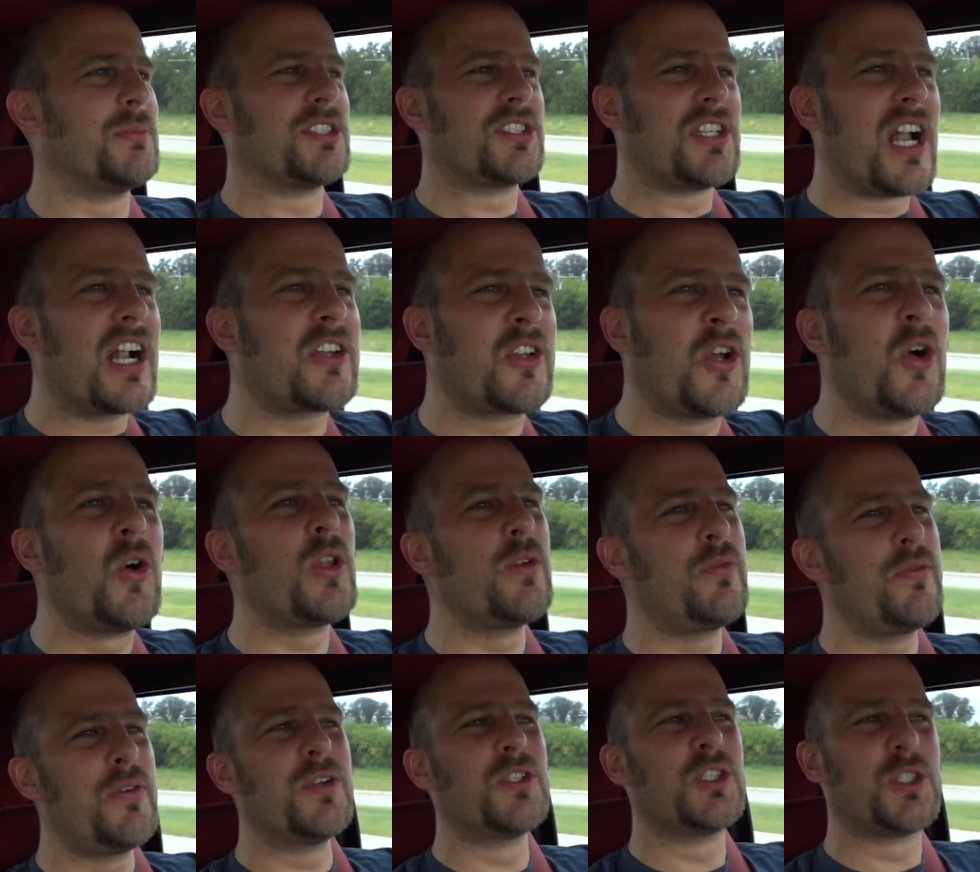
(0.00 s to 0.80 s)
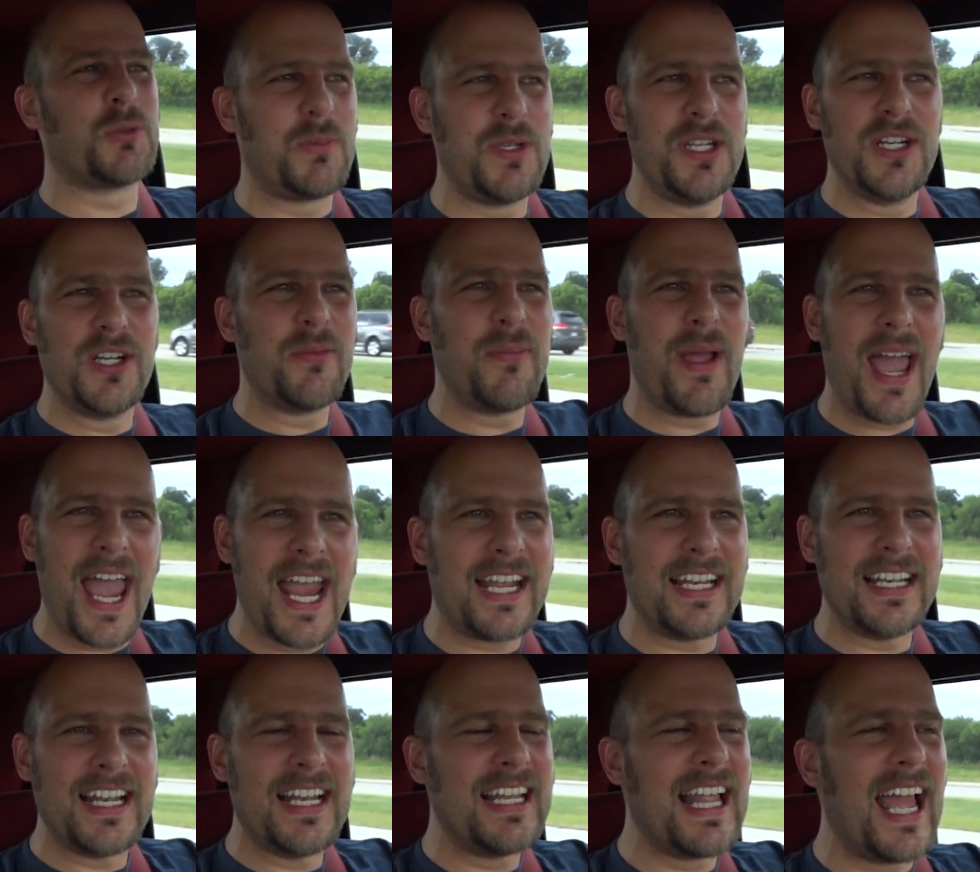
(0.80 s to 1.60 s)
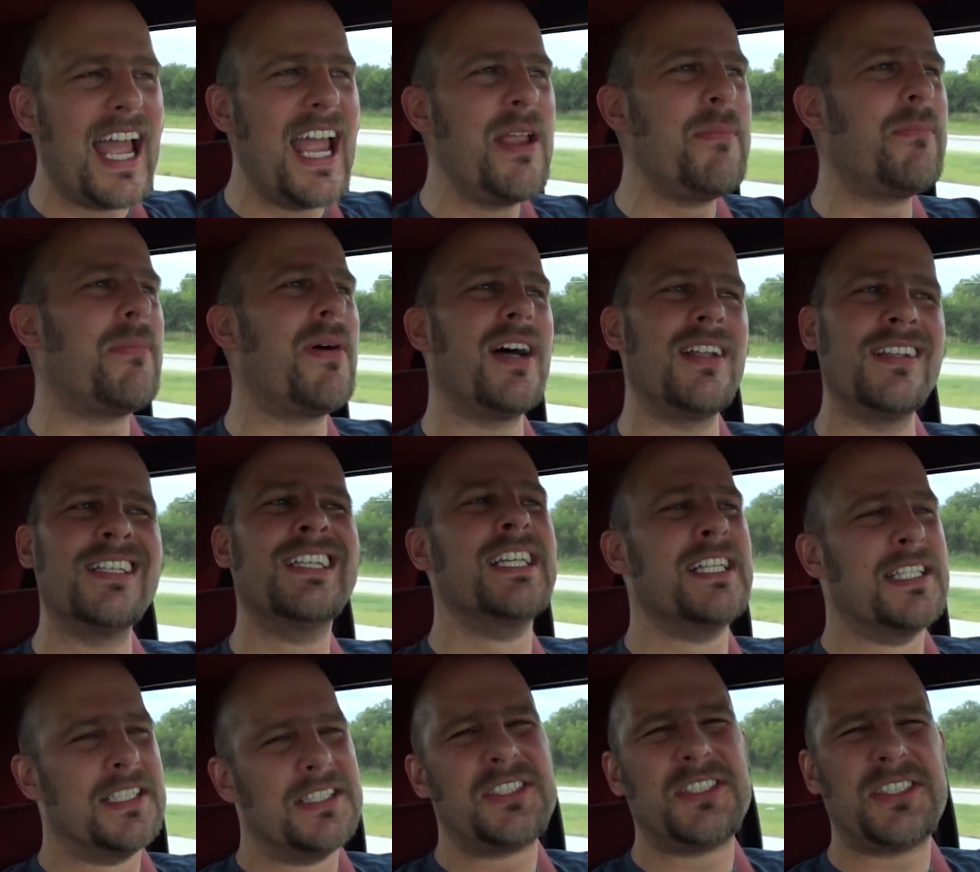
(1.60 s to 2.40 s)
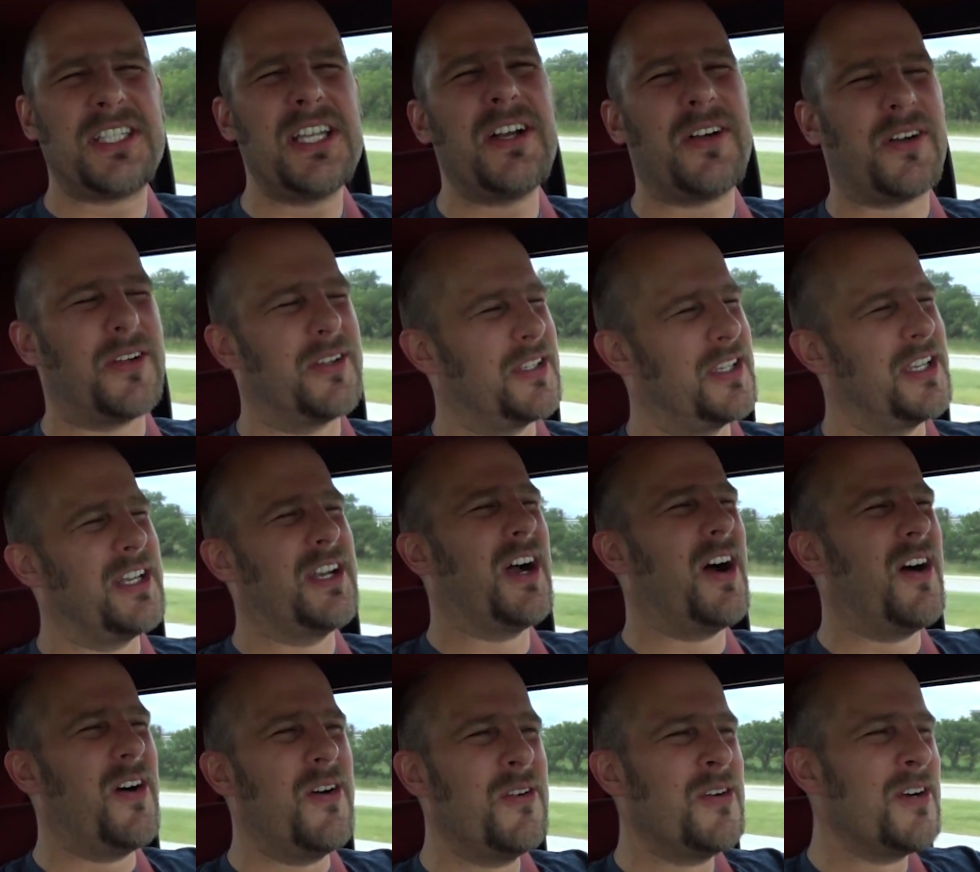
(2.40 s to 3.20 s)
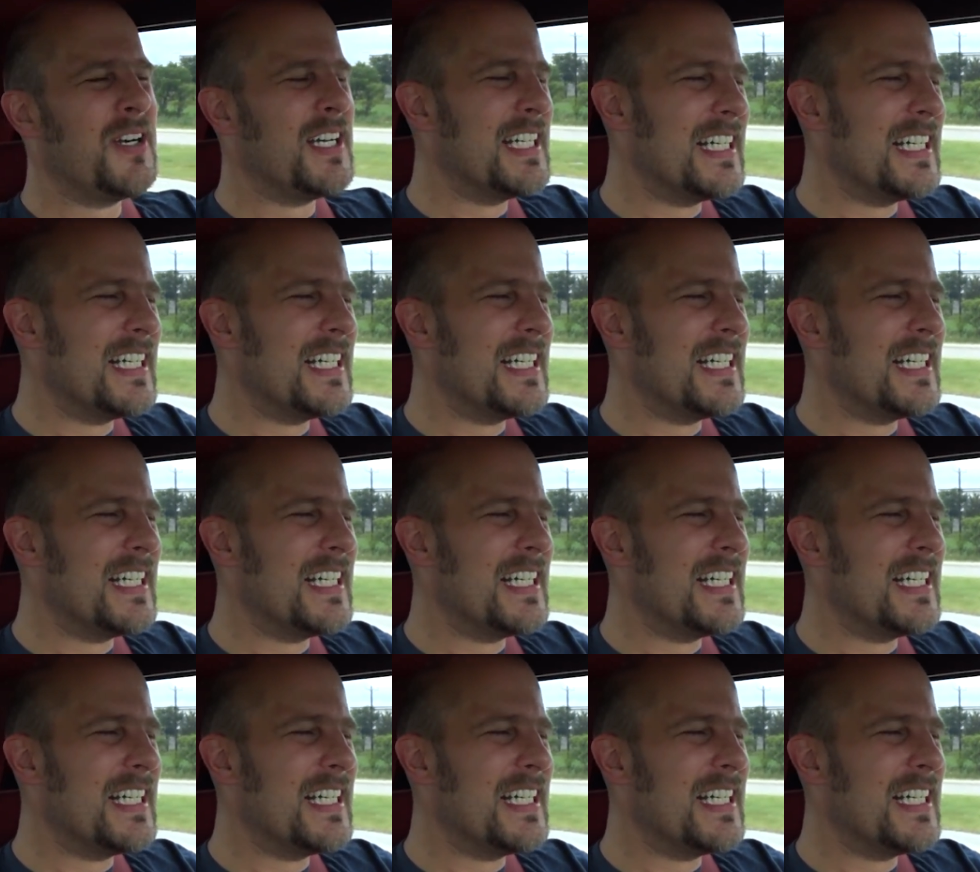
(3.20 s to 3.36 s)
It's not cool if you were a speeder back in the day, but still, you know.